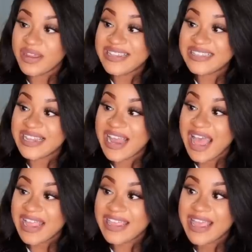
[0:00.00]
reason
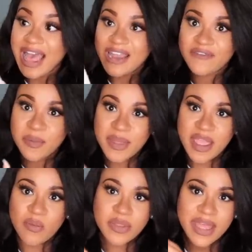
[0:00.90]
I get out of the
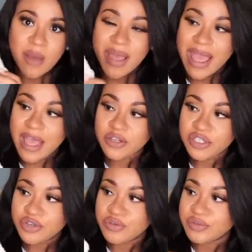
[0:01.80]
bed without my my house
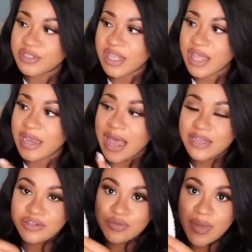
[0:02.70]
shoes, then
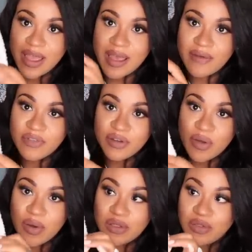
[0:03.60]
I do have, you
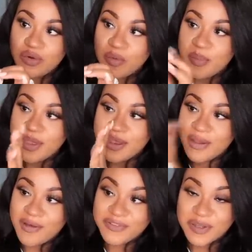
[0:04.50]
know, a little
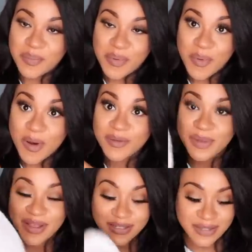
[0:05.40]
bit of support
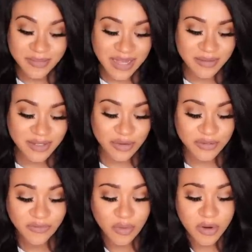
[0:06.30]
because sometimes
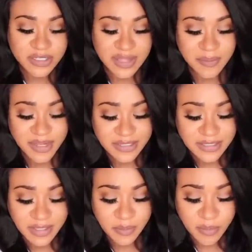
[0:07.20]
those floors can be
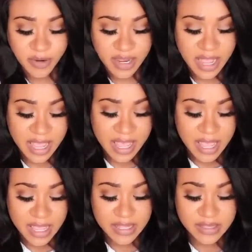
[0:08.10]
slippery.
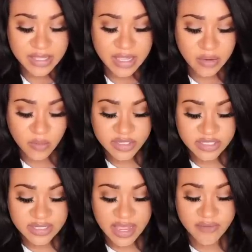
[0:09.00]
And then we
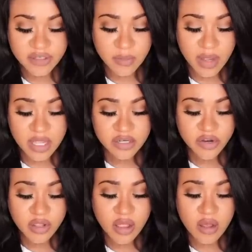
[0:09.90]
just have some
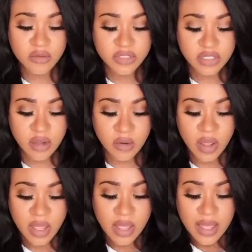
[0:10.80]
underclothes. So
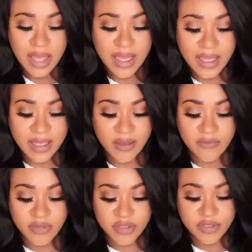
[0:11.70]
I
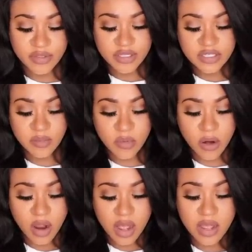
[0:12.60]
have this
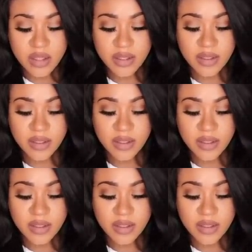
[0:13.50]
bra